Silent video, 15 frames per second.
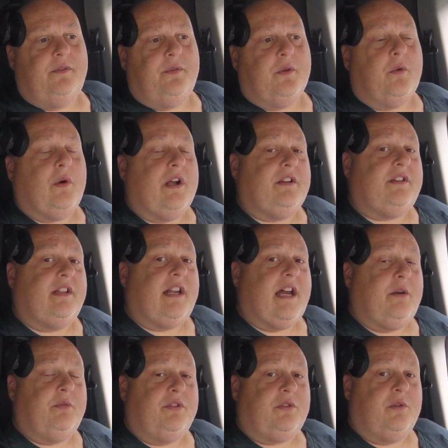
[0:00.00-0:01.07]
the ones that
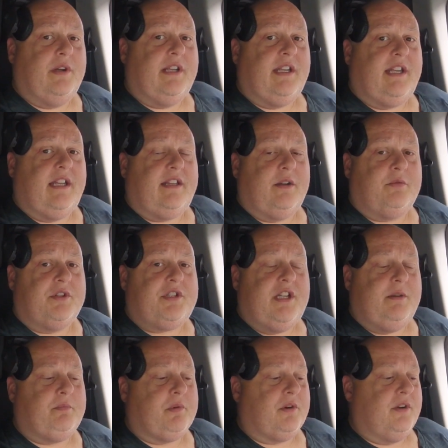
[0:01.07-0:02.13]
I was going to get that were
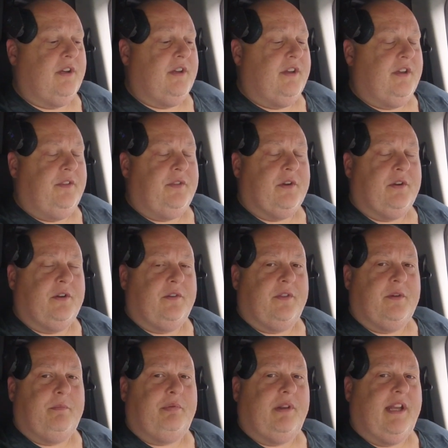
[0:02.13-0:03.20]
cheaper, they're
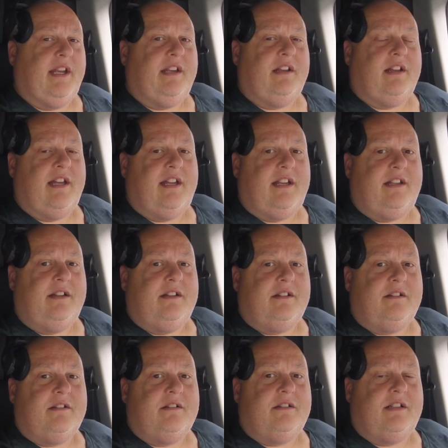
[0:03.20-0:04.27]
the plated lead
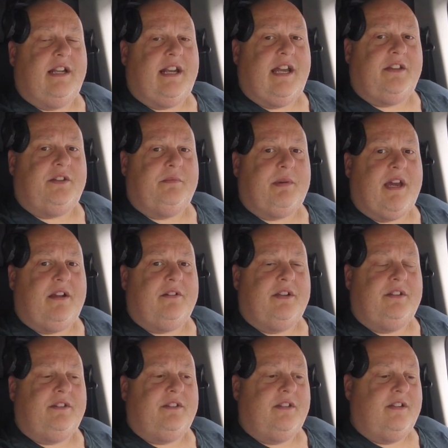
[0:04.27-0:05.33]
lead acid
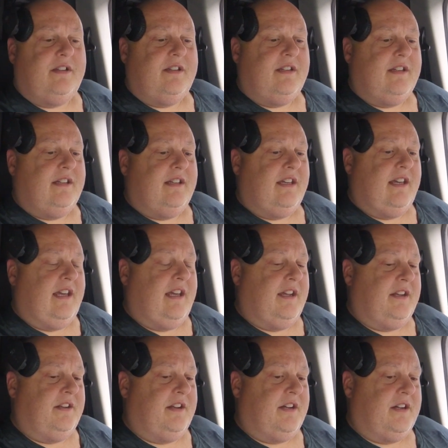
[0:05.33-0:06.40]
batteries,
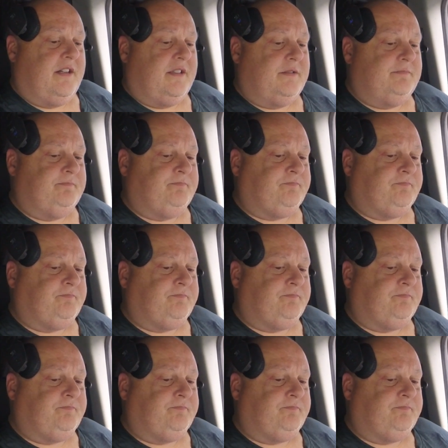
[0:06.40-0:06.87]
and uh,